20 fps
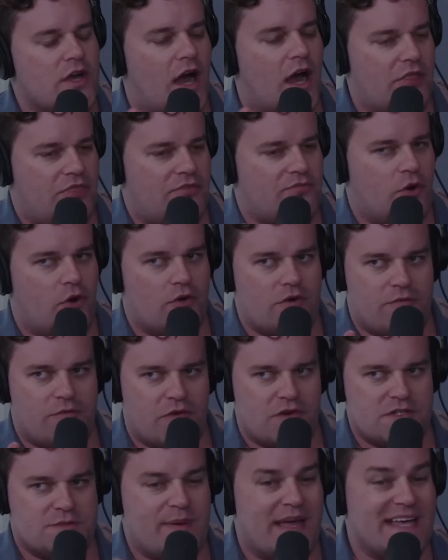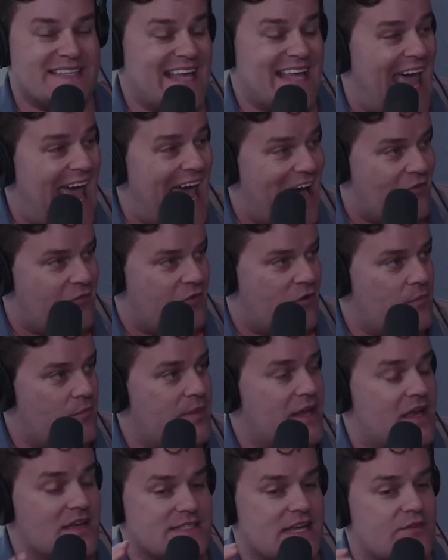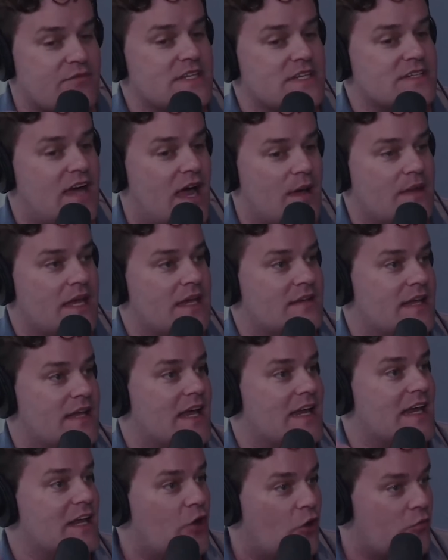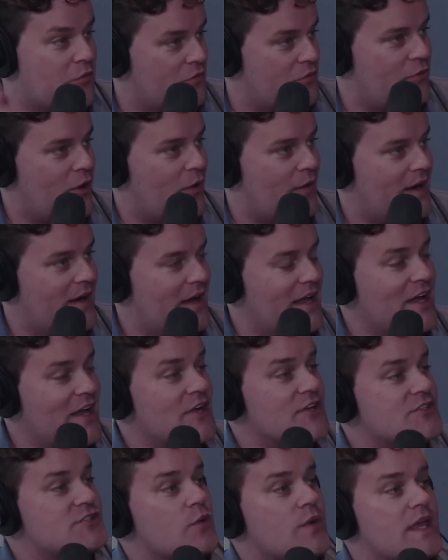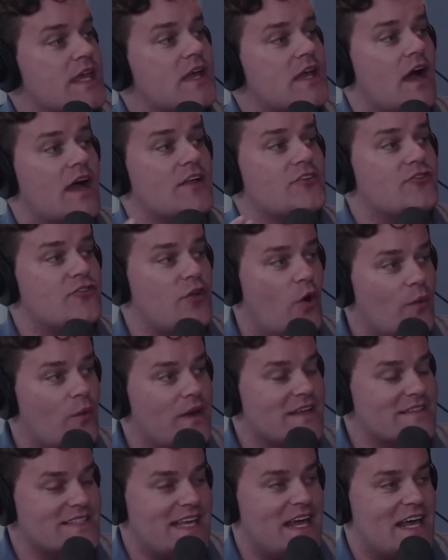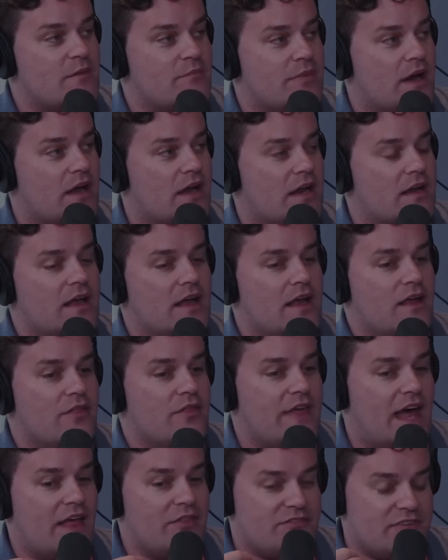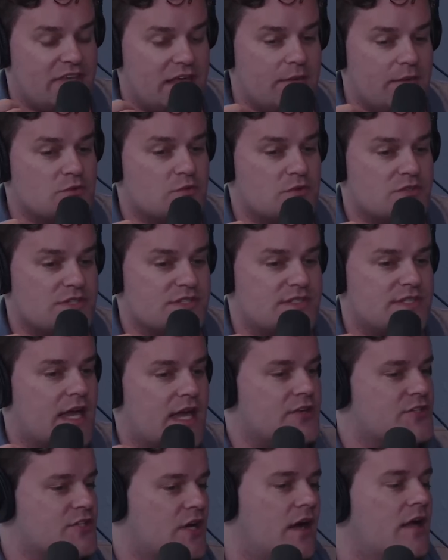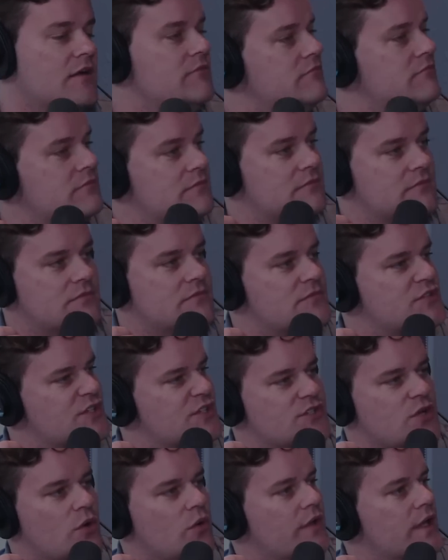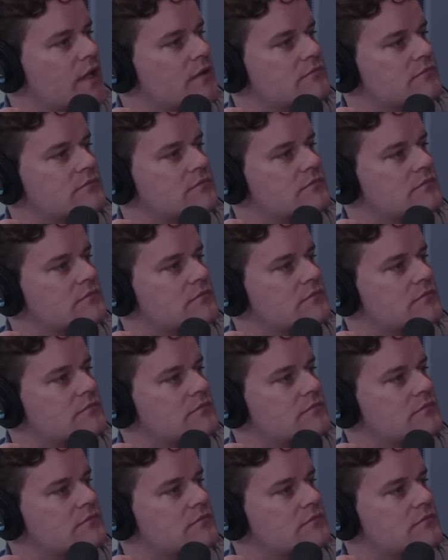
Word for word: not throw to first base ever because every time he did, he'd overthrow it. So he got so in his head about it that teams would just say, John, just hold it.